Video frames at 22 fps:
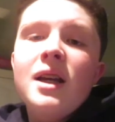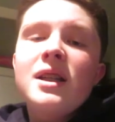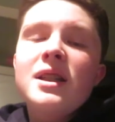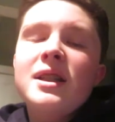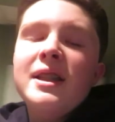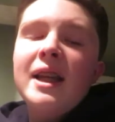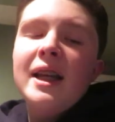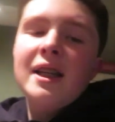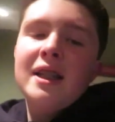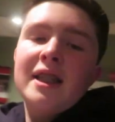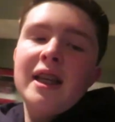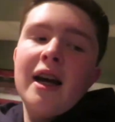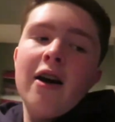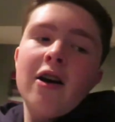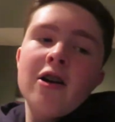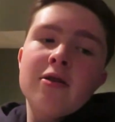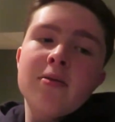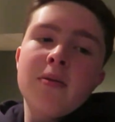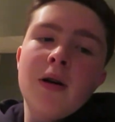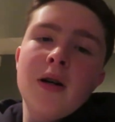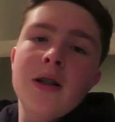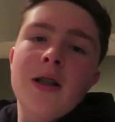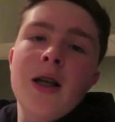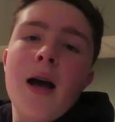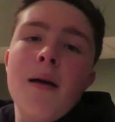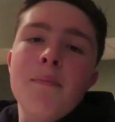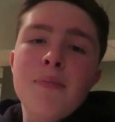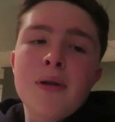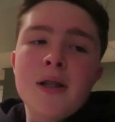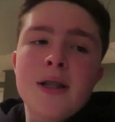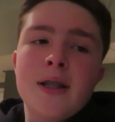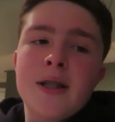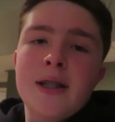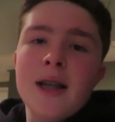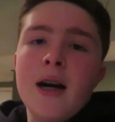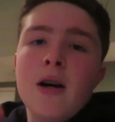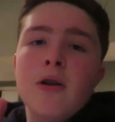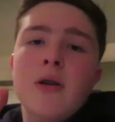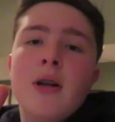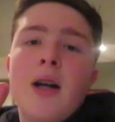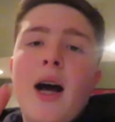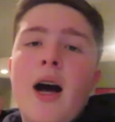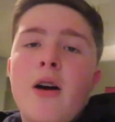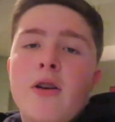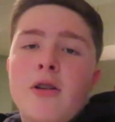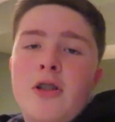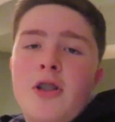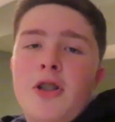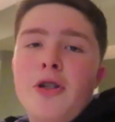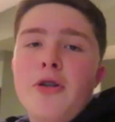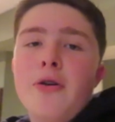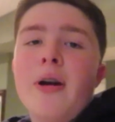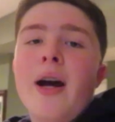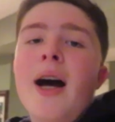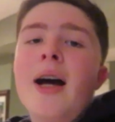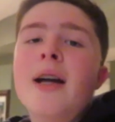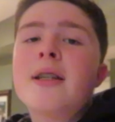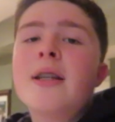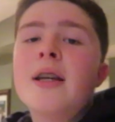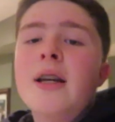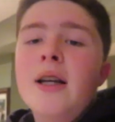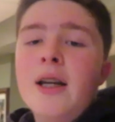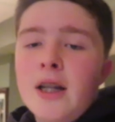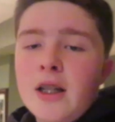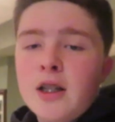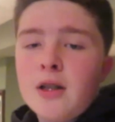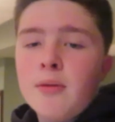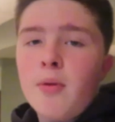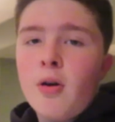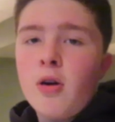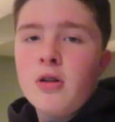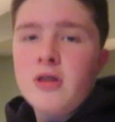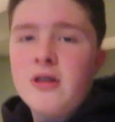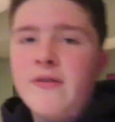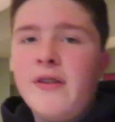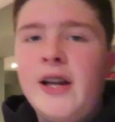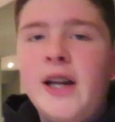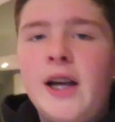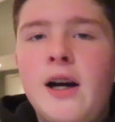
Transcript: Stay savage, guys. Peace out. I'll see you guys in tomorrow's